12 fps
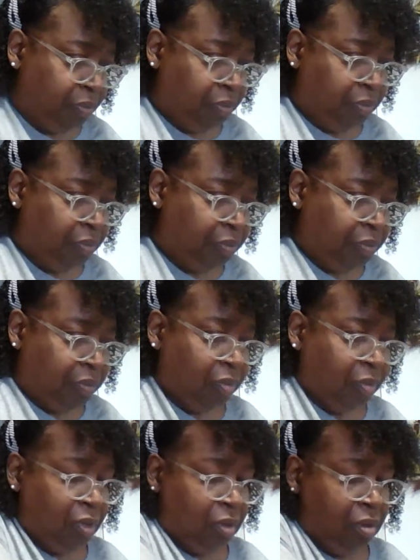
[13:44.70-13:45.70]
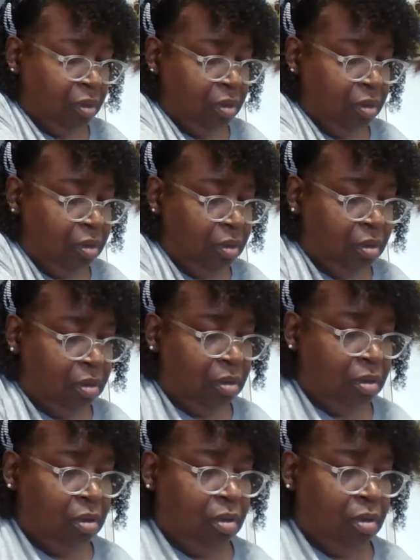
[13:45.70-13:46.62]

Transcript: No one is speaking in this clip.